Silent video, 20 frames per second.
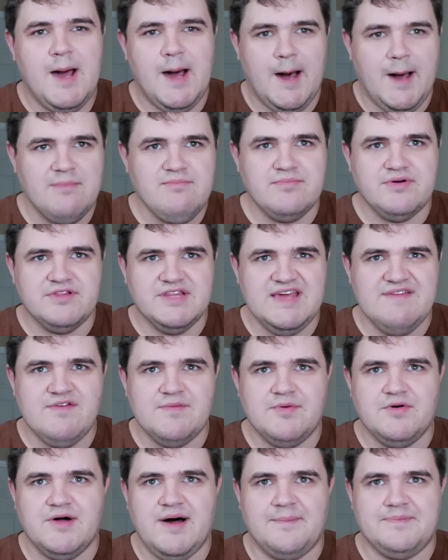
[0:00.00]

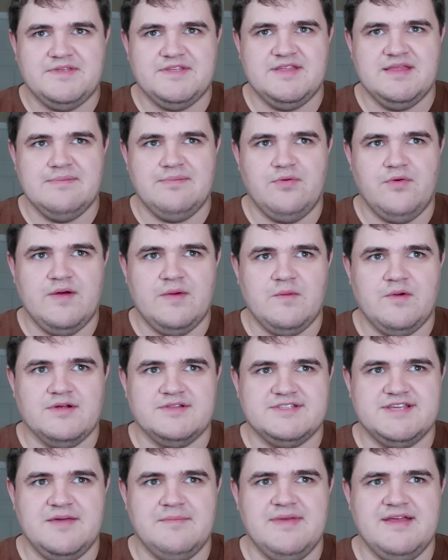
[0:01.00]
unbelievable up to the point where
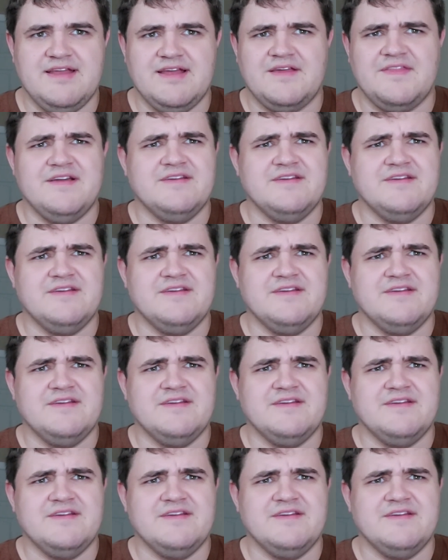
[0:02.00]
it's comedic.